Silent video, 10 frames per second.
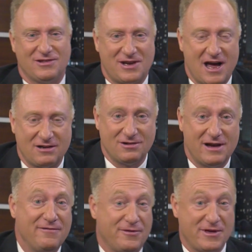to the doctor
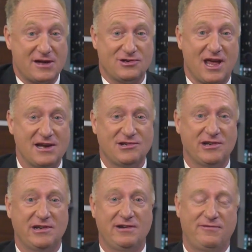and for the
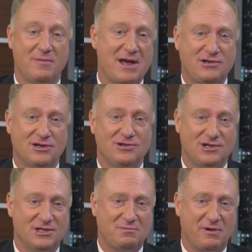education and information
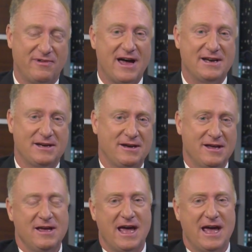she's provided,